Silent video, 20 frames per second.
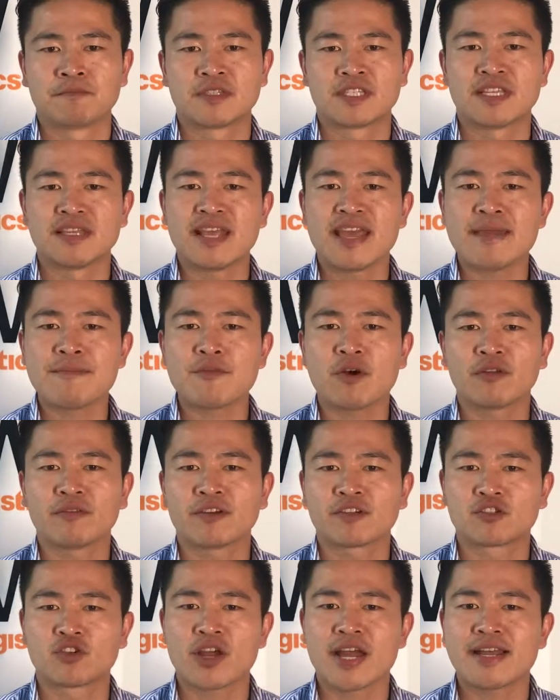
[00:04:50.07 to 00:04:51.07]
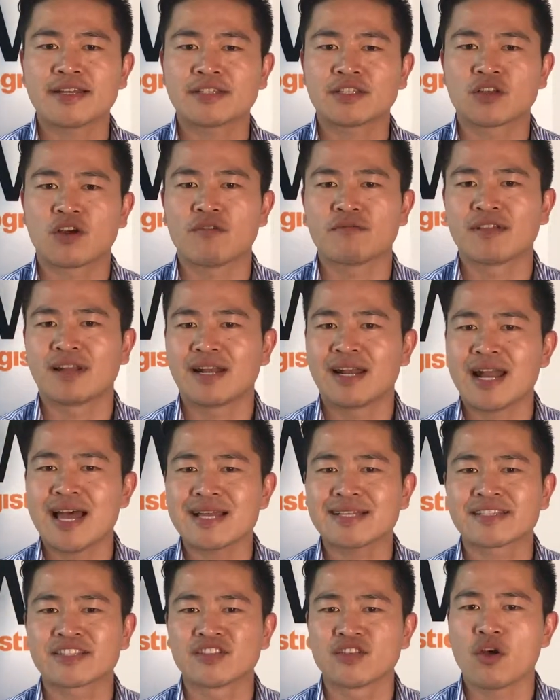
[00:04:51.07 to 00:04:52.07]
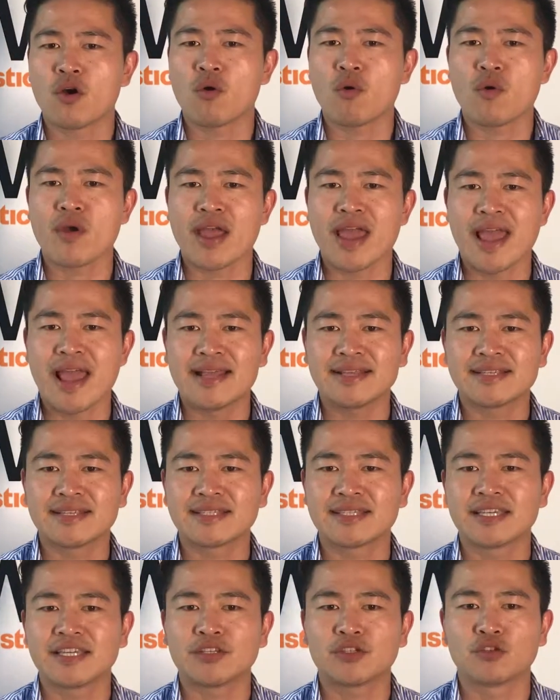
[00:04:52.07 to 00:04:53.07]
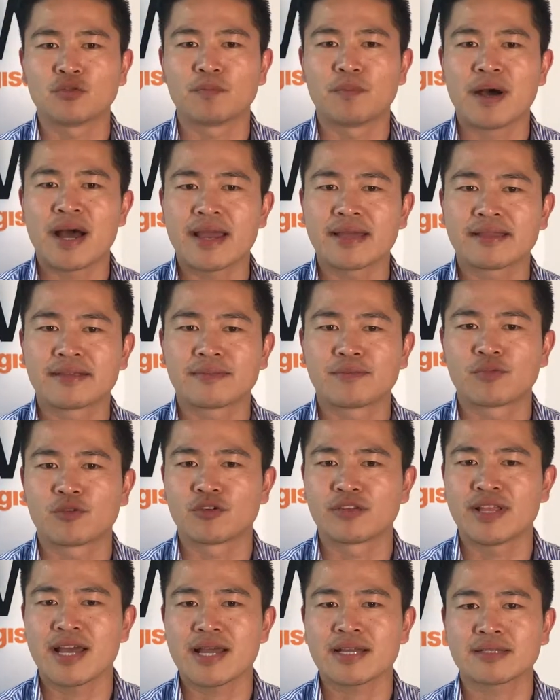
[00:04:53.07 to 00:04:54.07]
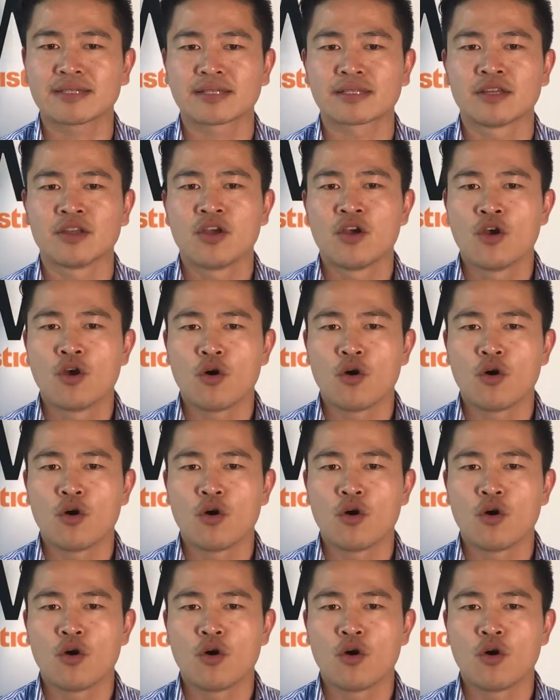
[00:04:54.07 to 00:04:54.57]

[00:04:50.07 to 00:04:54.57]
The name or the address of the last known entity to buy the products